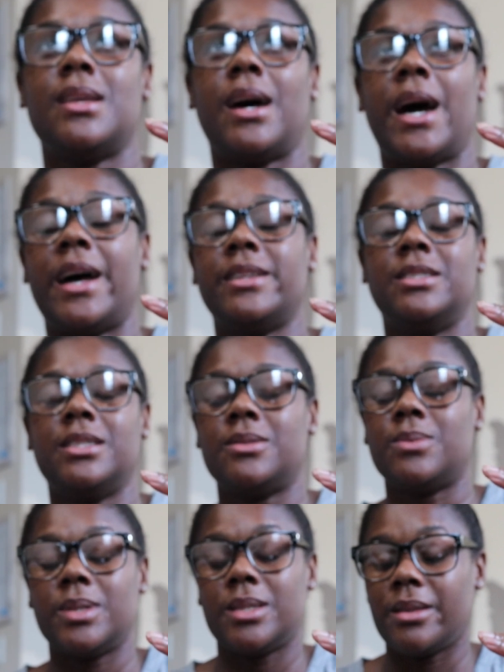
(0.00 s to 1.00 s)
I
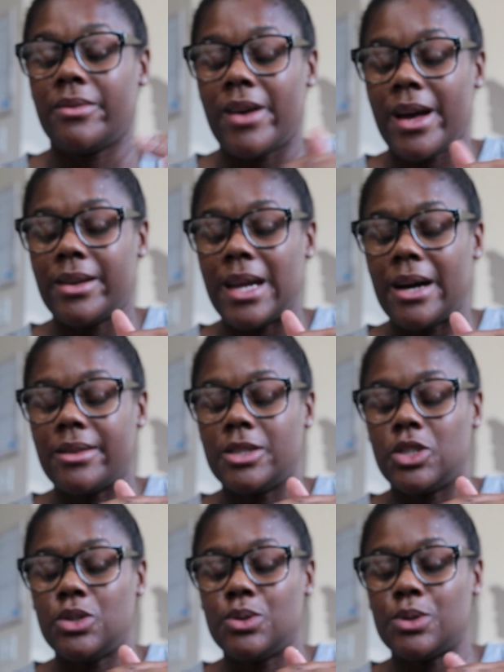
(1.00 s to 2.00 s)
just recently found out
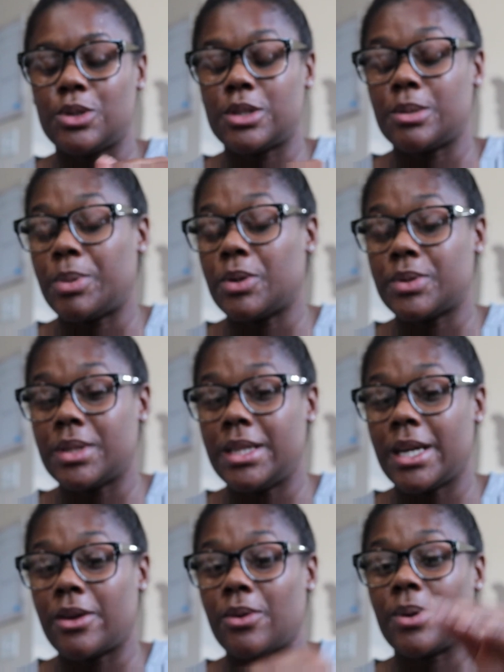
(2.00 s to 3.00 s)
that you're supposed to
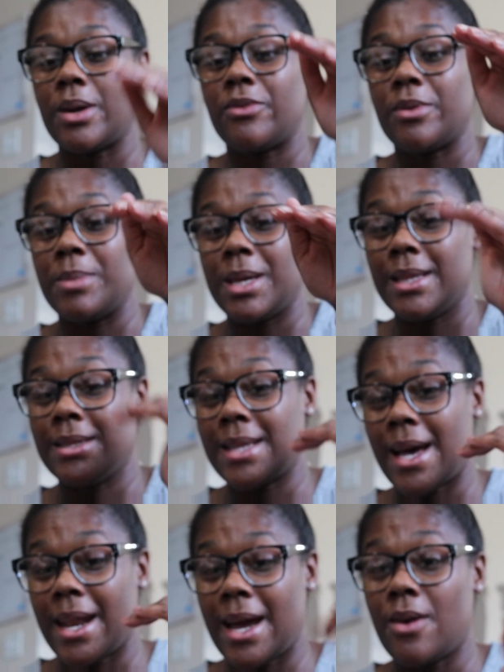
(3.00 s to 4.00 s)
decorate from the
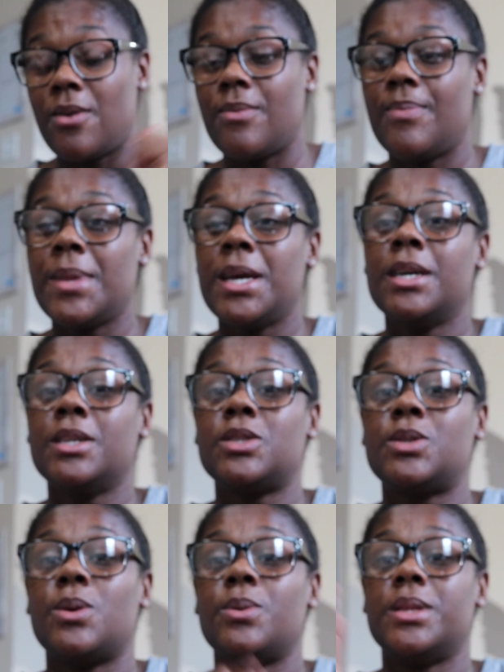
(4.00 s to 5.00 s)
inside out.
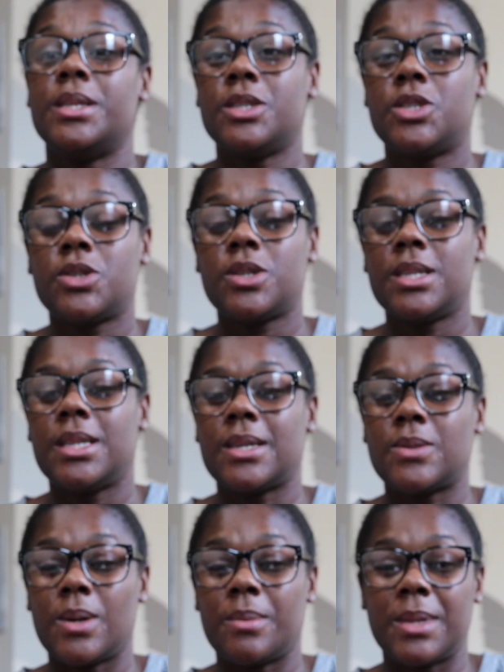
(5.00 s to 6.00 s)
So with this tree,
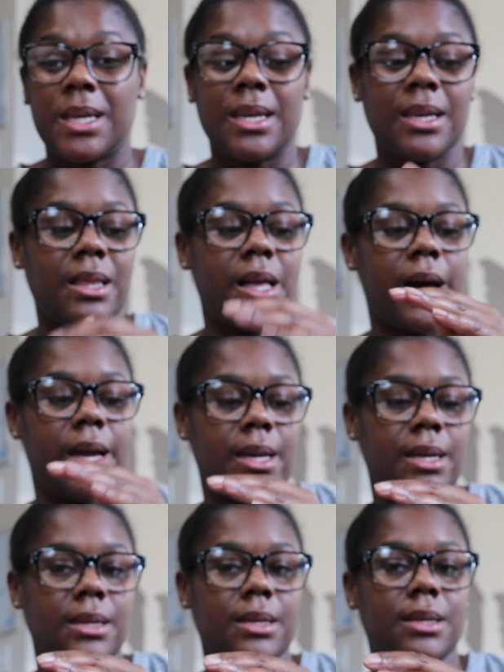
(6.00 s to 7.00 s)
that's what I'm thinking,
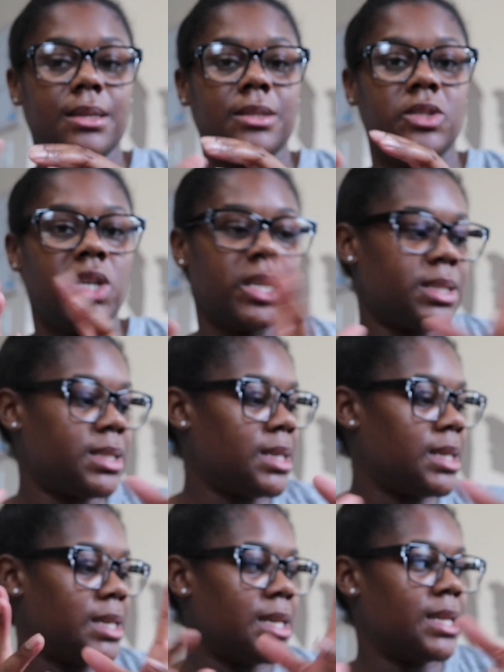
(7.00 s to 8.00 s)
like, just to
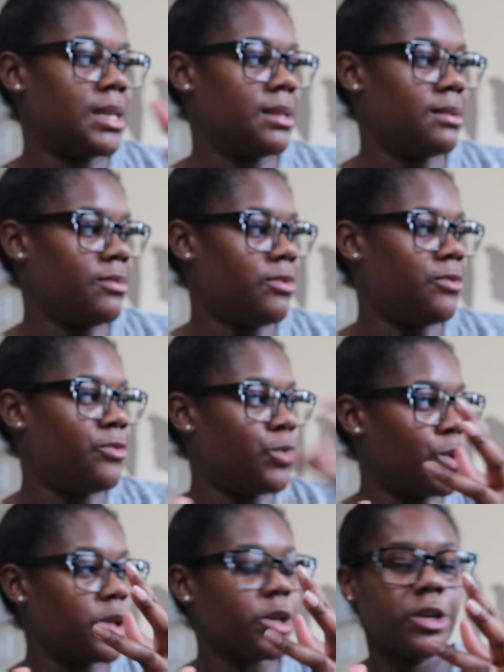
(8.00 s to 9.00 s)
get it
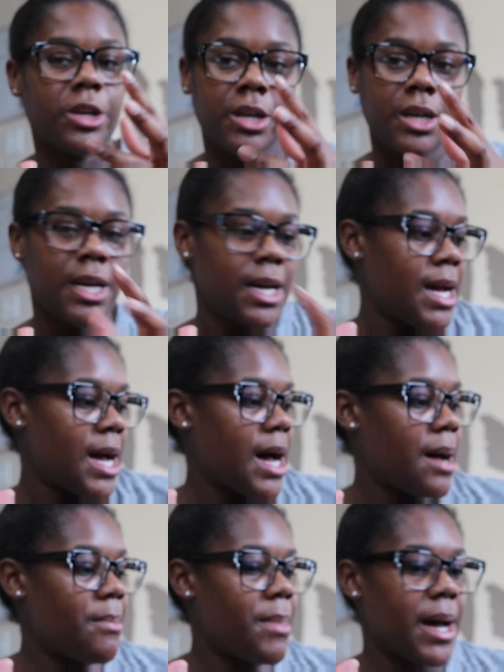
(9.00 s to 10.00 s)
fuller,
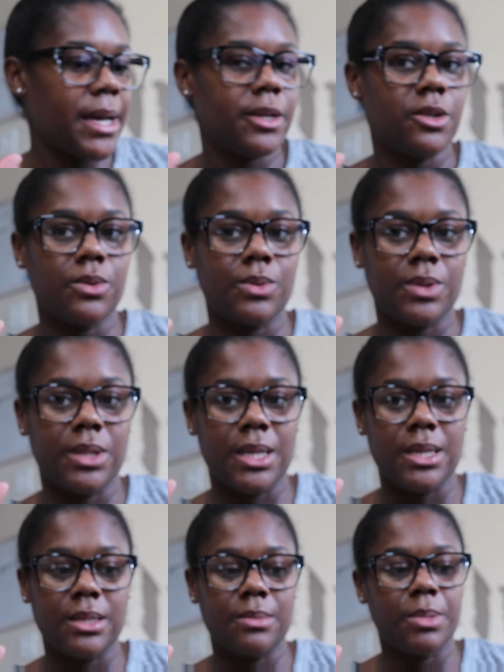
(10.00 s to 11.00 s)
I might use
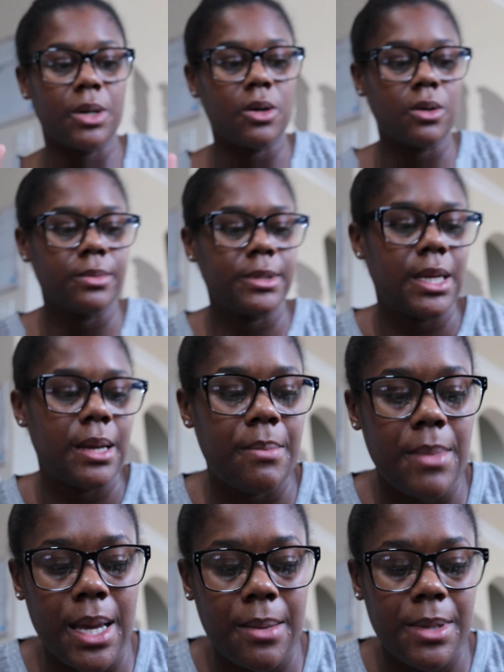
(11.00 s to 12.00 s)
these bulbs
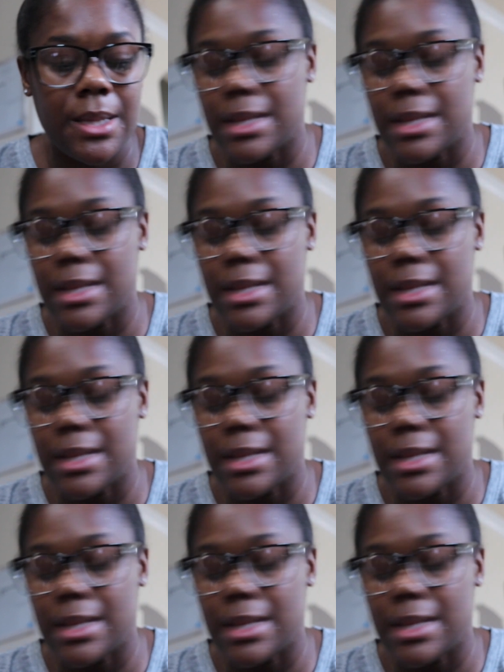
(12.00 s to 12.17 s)
and maybe